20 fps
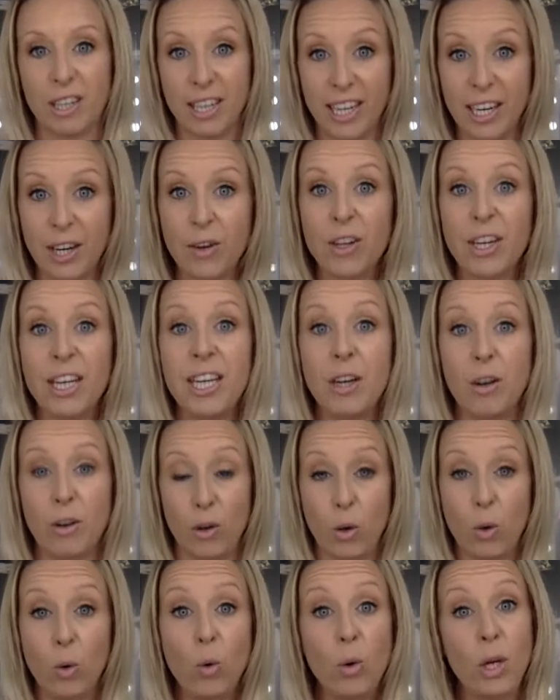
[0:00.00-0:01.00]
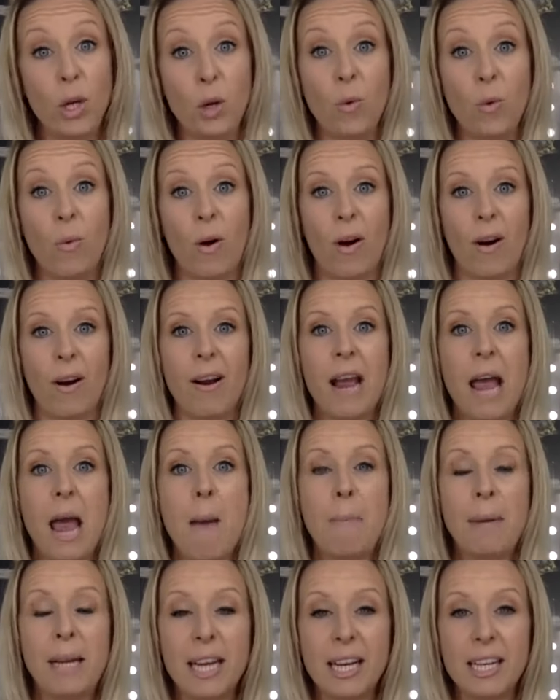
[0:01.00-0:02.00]
clarity on who you are
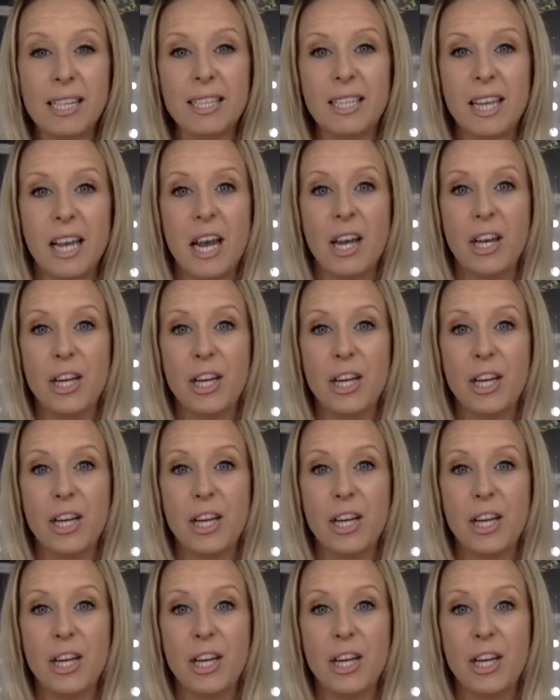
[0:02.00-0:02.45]
because